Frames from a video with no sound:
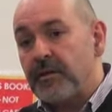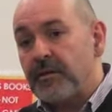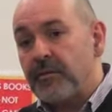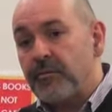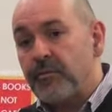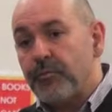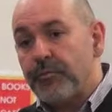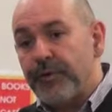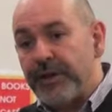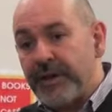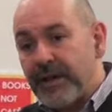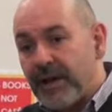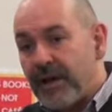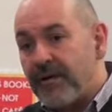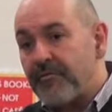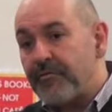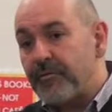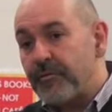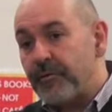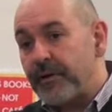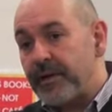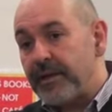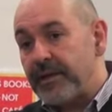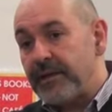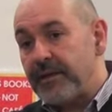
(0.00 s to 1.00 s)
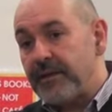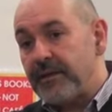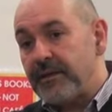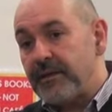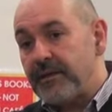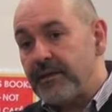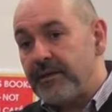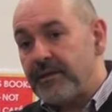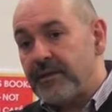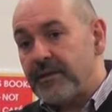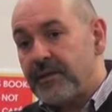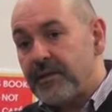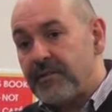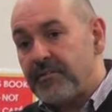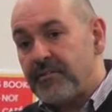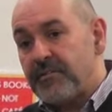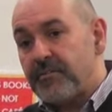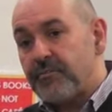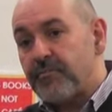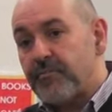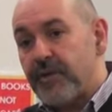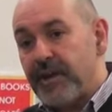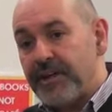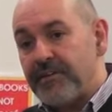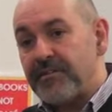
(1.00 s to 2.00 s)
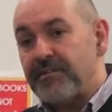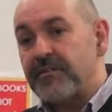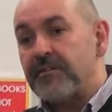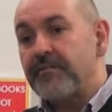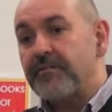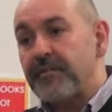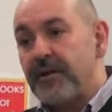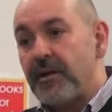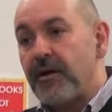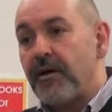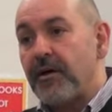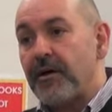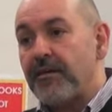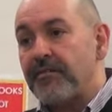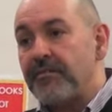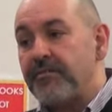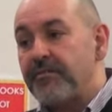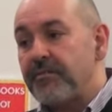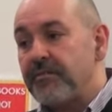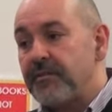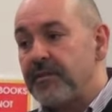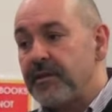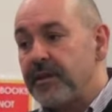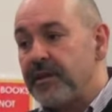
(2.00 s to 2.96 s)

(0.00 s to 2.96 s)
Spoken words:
Well, recovery is the rest of life.